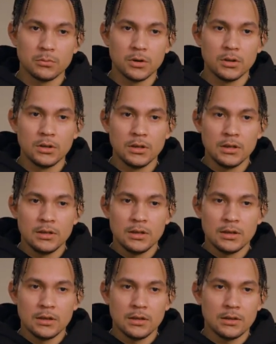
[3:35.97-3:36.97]
But
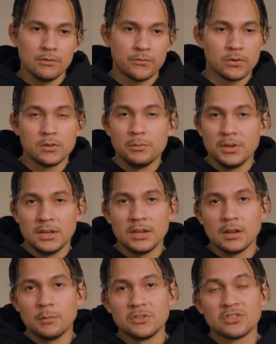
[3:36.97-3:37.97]
from the
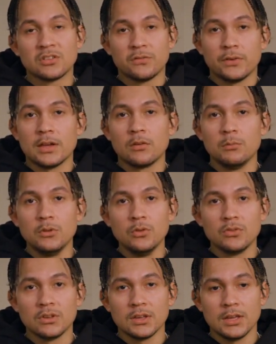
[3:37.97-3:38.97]
beginning, I'm just a fan of
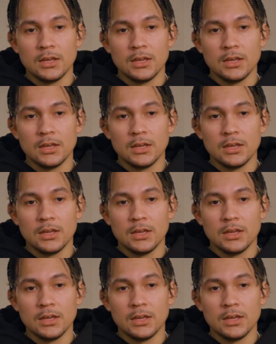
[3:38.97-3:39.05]
music.